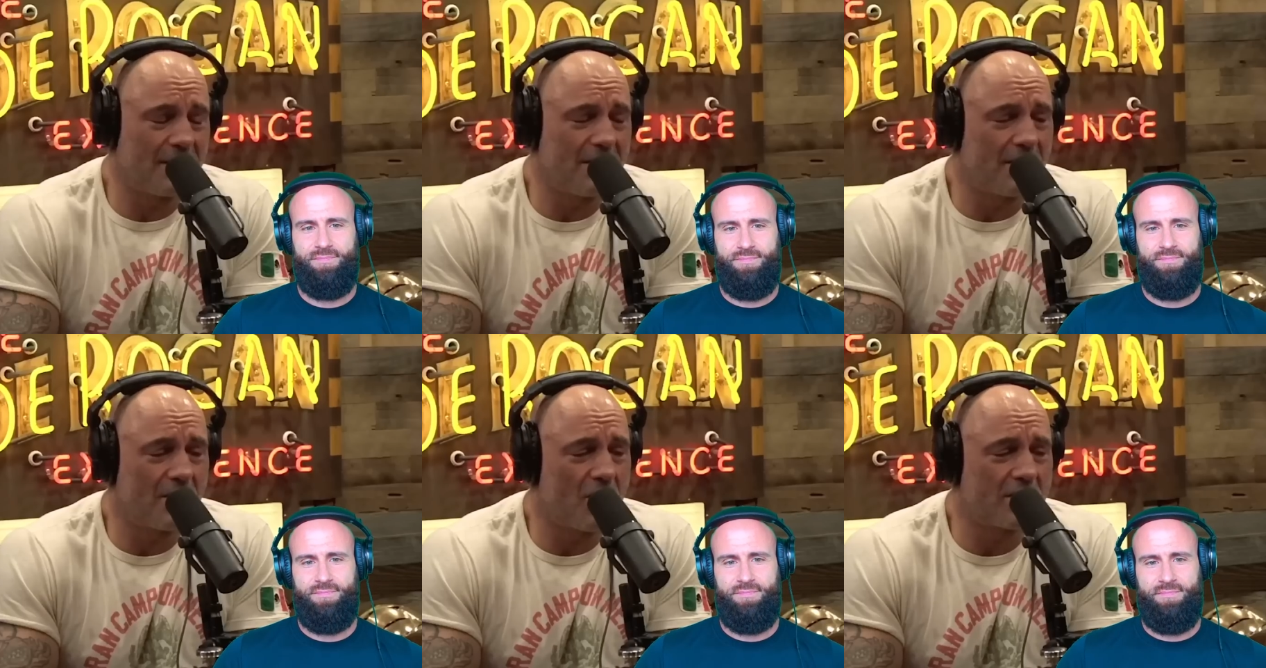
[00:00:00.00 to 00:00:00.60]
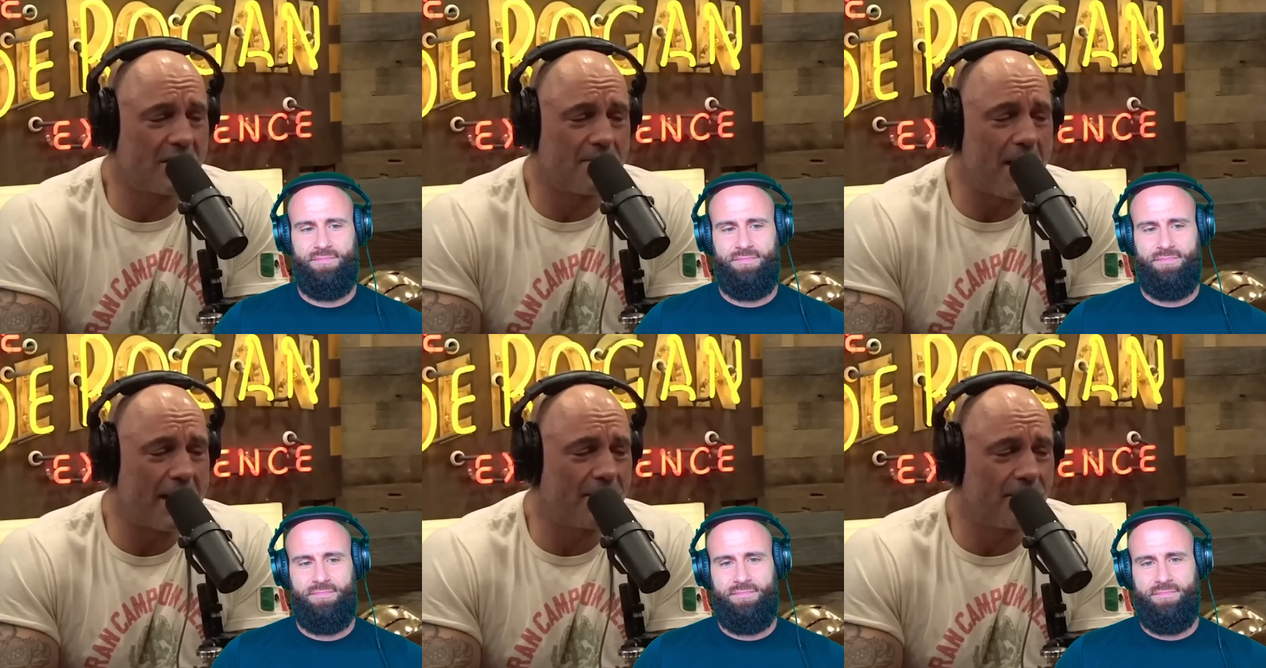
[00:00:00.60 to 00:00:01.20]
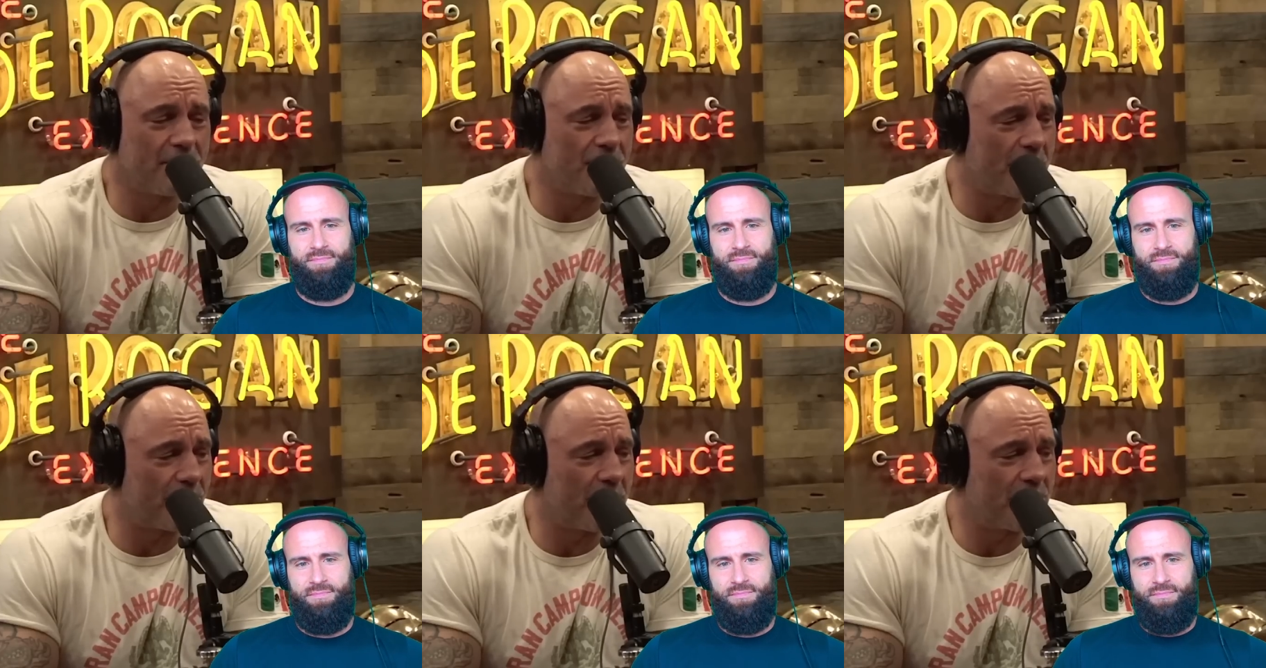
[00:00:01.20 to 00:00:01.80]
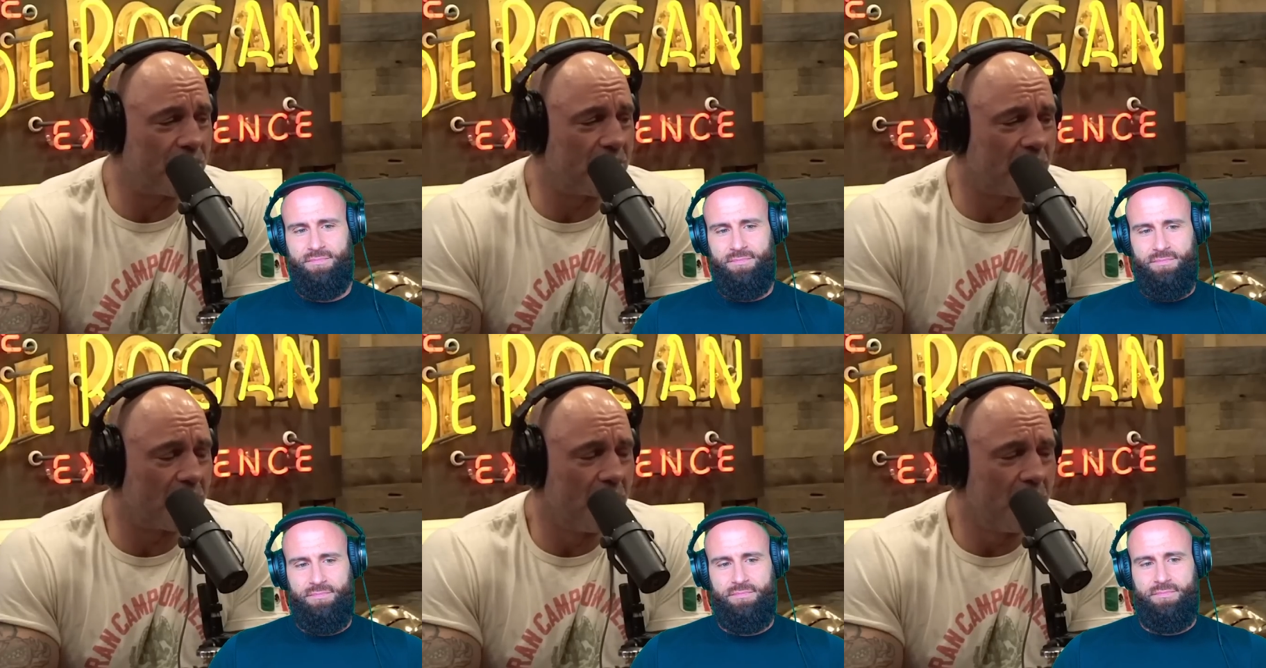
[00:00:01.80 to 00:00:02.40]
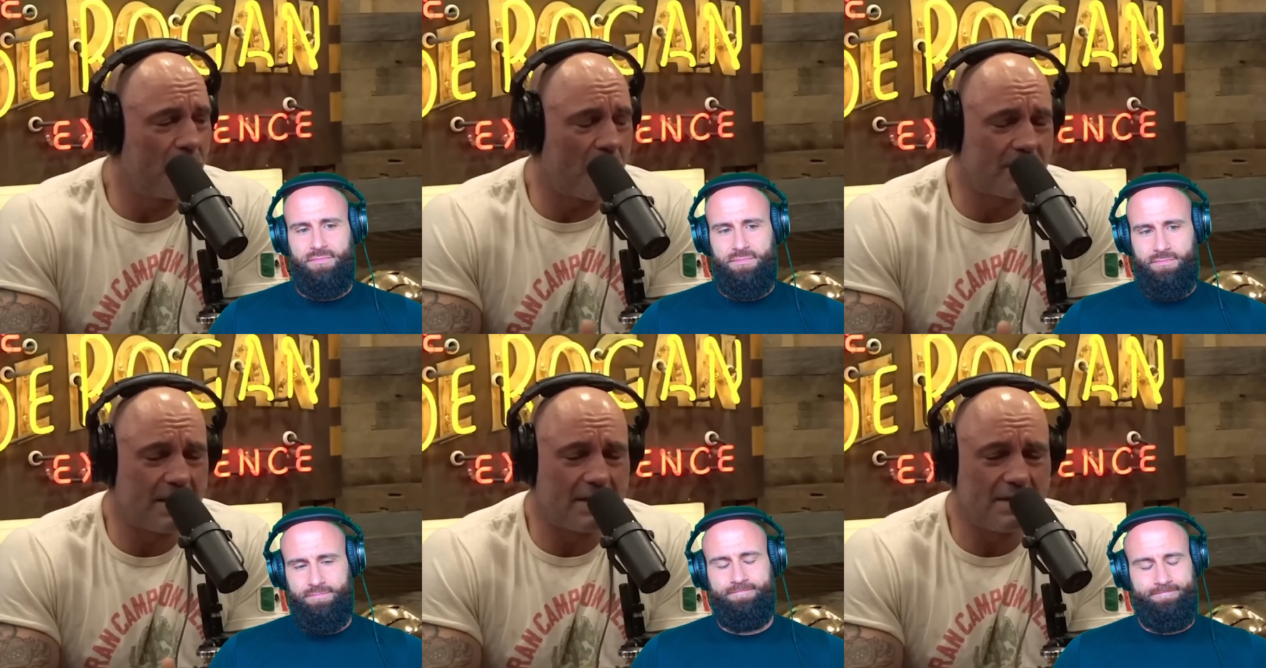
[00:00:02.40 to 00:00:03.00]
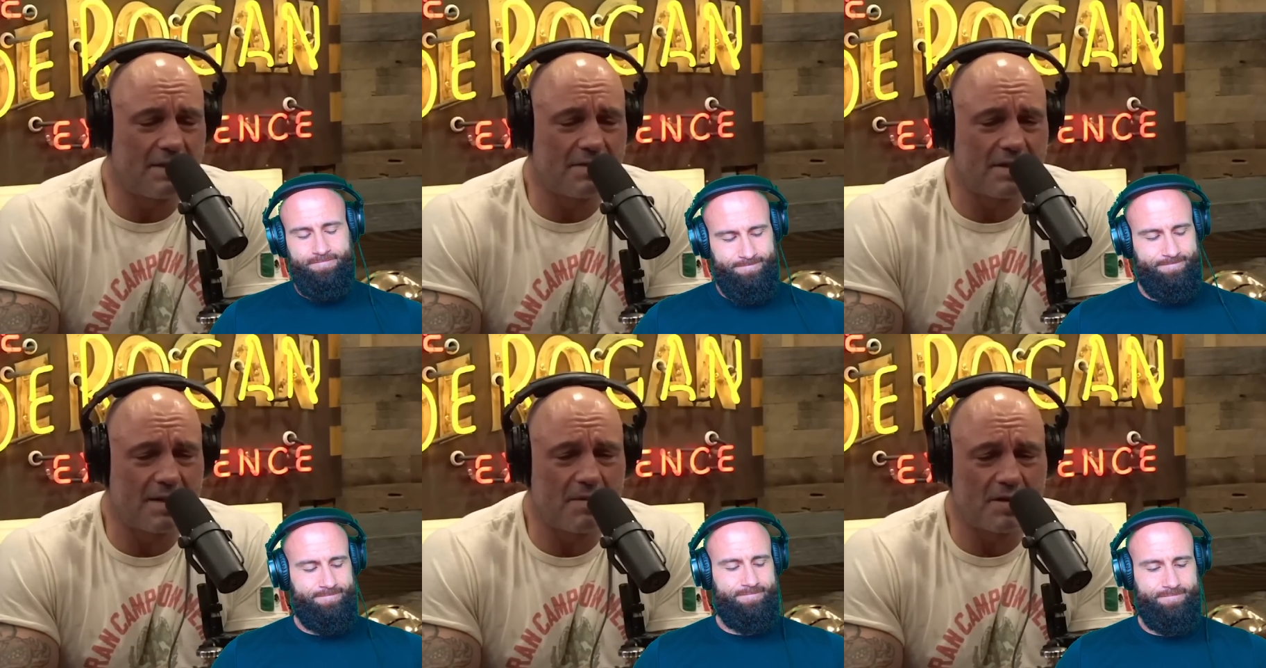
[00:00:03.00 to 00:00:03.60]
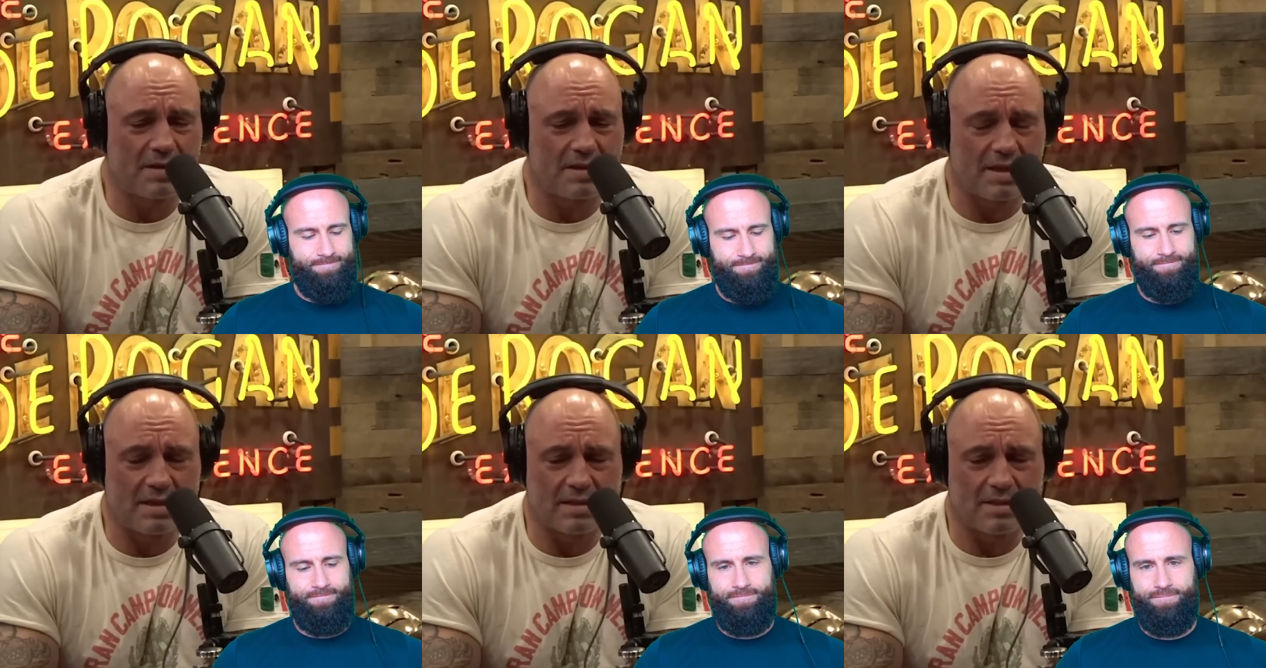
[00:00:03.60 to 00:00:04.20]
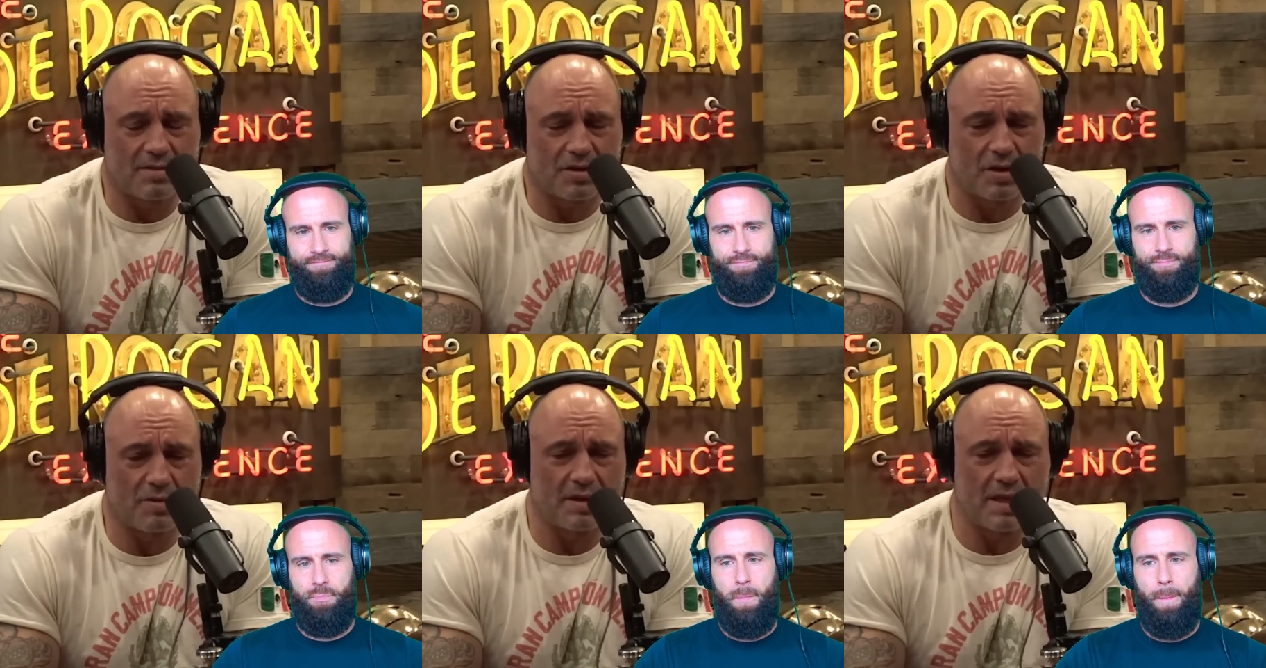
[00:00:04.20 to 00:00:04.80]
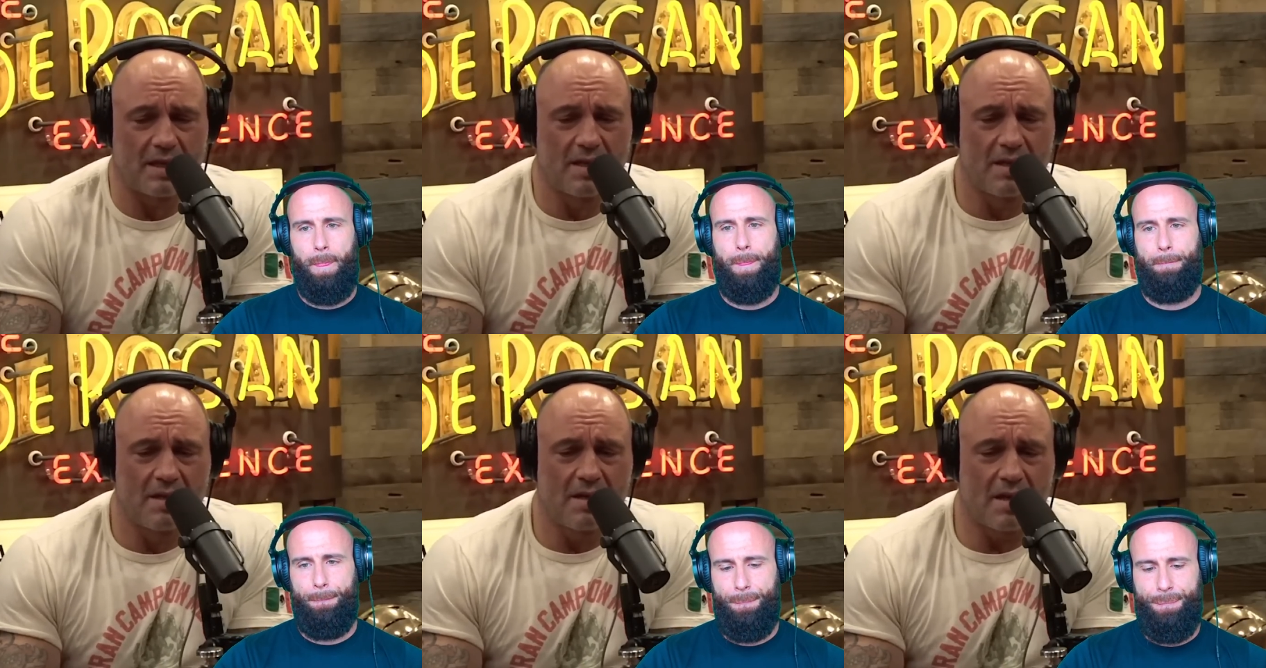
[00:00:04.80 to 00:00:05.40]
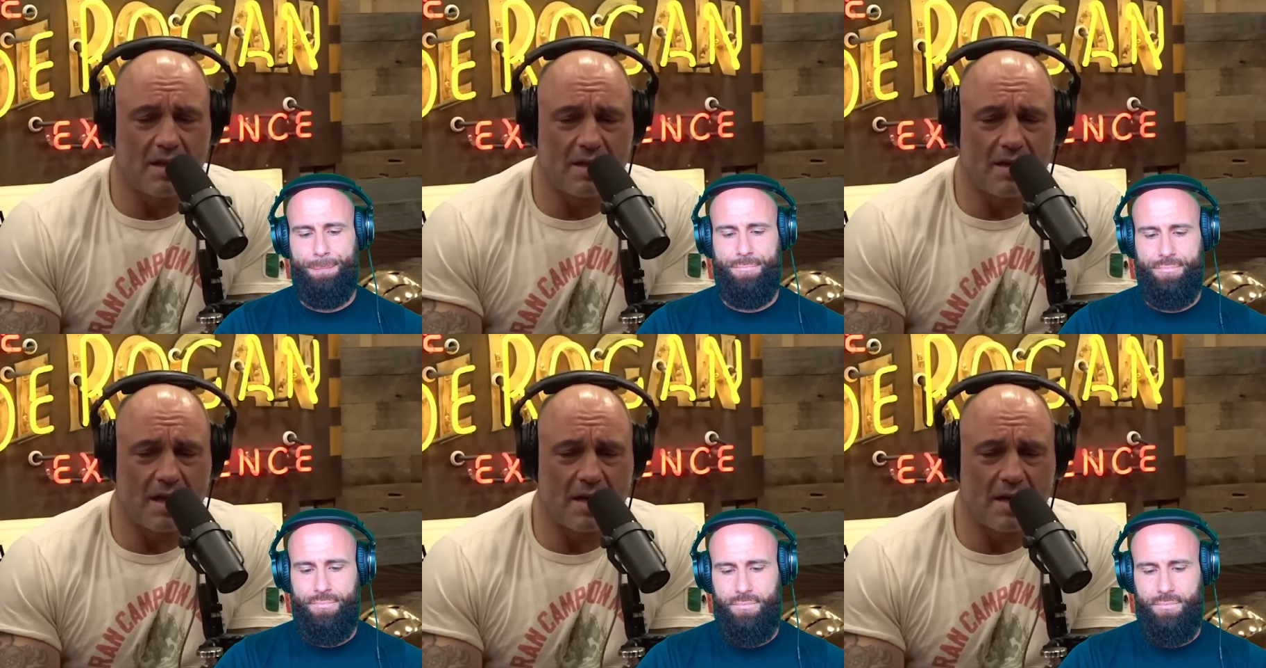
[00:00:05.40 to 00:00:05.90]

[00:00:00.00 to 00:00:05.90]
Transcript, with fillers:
Speaker 1: it. it. It causes macular degeneration. Like Paul Saladino sent me all these studies that are showing that uh,